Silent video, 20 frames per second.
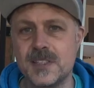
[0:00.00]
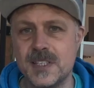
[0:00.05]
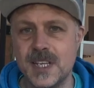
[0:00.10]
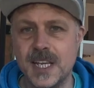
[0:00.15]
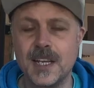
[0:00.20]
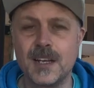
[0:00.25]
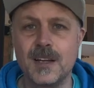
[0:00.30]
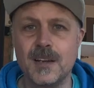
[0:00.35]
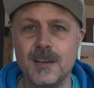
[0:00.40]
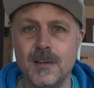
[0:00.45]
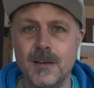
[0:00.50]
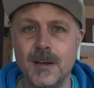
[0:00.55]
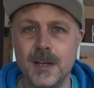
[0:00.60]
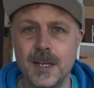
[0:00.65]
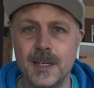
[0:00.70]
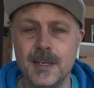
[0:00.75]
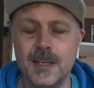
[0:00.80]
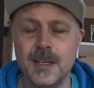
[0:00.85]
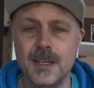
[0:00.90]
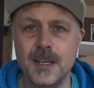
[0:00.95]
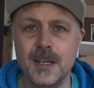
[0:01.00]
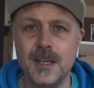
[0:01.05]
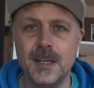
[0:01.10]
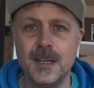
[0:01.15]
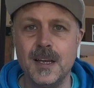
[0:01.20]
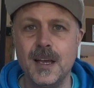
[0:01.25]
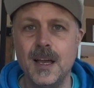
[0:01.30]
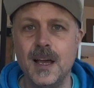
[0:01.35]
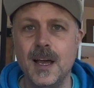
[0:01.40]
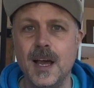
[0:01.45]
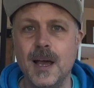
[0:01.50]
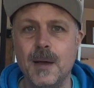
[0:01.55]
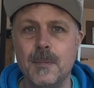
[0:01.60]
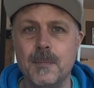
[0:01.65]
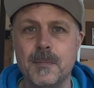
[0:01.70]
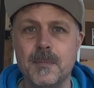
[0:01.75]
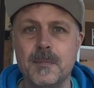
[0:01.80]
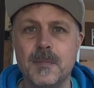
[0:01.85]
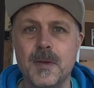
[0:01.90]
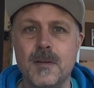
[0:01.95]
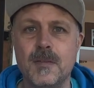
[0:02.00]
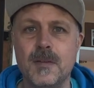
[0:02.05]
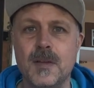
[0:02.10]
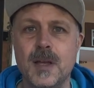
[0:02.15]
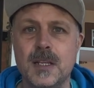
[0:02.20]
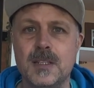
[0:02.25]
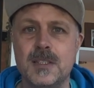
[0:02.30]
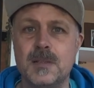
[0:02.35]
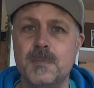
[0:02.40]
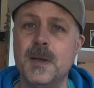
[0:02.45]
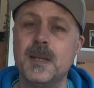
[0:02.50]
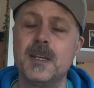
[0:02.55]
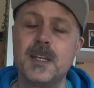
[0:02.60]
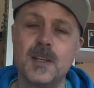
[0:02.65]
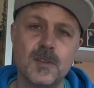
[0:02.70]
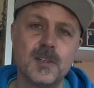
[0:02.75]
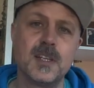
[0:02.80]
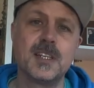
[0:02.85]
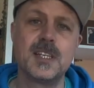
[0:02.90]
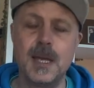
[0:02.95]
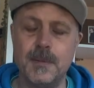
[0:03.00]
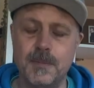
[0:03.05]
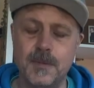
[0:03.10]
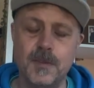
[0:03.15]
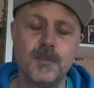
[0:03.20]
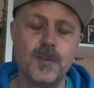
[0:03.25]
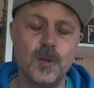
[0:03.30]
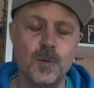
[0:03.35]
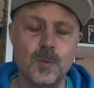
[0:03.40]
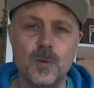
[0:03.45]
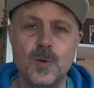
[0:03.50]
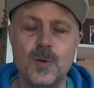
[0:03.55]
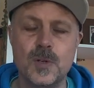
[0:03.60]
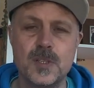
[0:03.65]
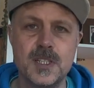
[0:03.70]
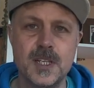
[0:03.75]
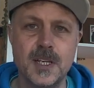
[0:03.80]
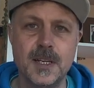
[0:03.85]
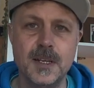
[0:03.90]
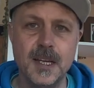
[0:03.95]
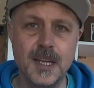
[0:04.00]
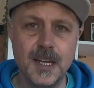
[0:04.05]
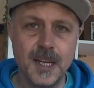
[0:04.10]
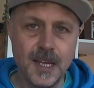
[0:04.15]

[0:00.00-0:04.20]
a sink line, depending on the depth of your water.